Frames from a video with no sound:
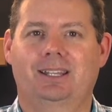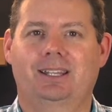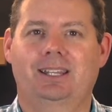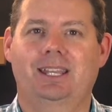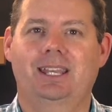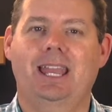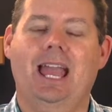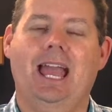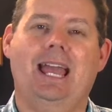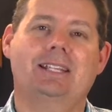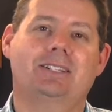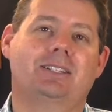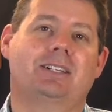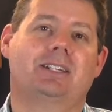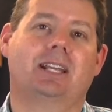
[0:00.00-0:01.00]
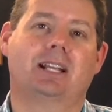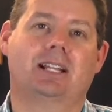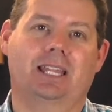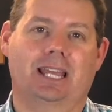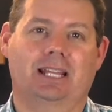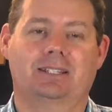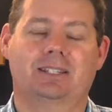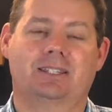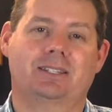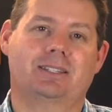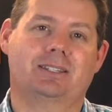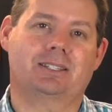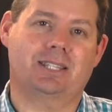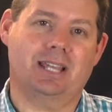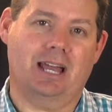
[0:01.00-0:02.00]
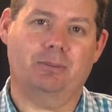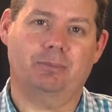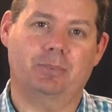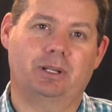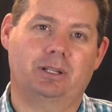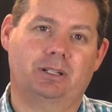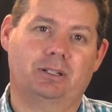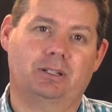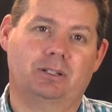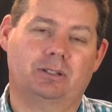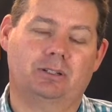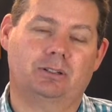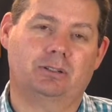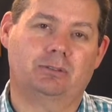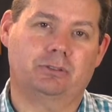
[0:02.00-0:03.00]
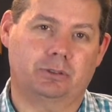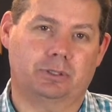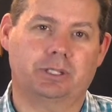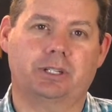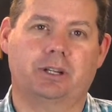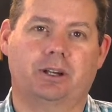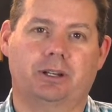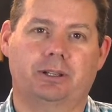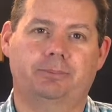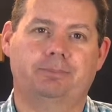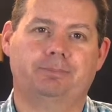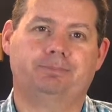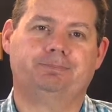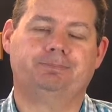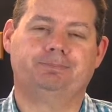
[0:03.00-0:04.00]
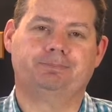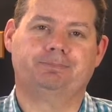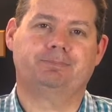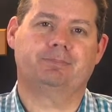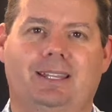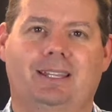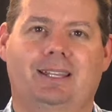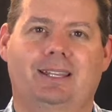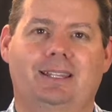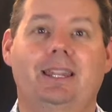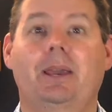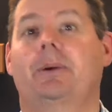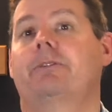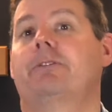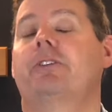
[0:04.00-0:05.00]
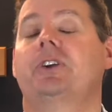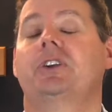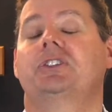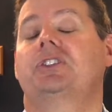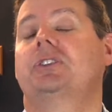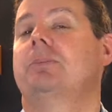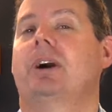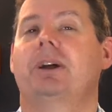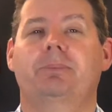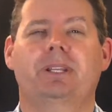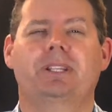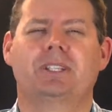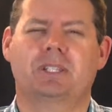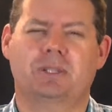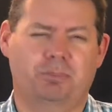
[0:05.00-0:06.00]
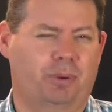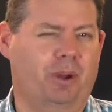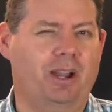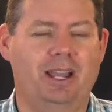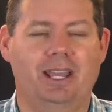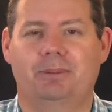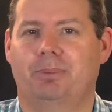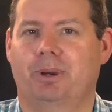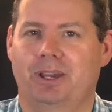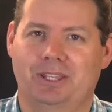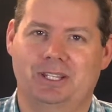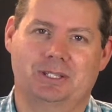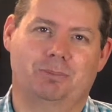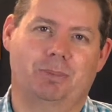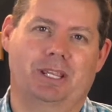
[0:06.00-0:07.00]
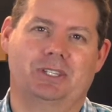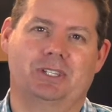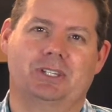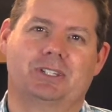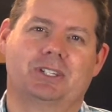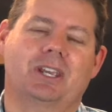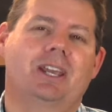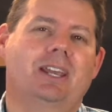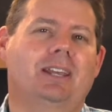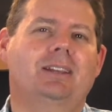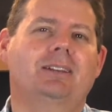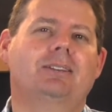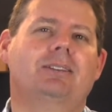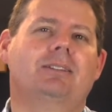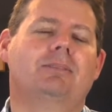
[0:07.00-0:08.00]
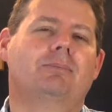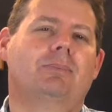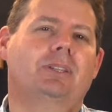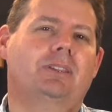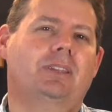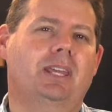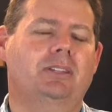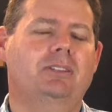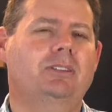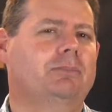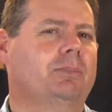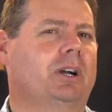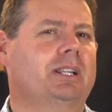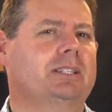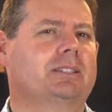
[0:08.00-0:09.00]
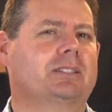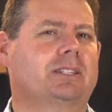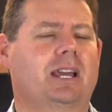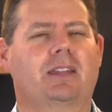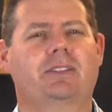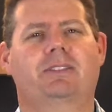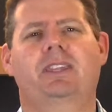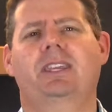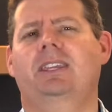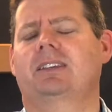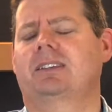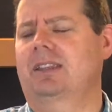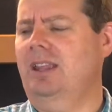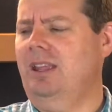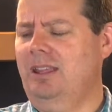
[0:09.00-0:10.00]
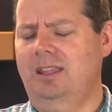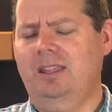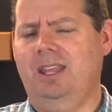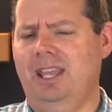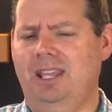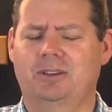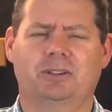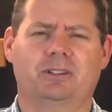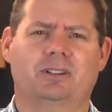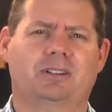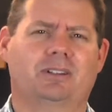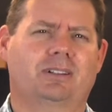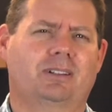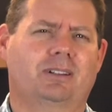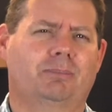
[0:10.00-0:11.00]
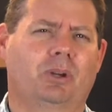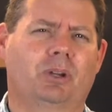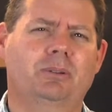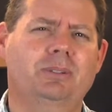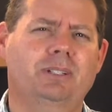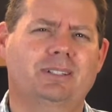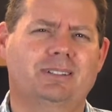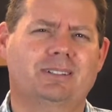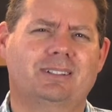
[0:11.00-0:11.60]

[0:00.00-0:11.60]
he had to neglect some for a time. Now, at first you might be inspired by this message, but then you might start thinking, hang on a moment.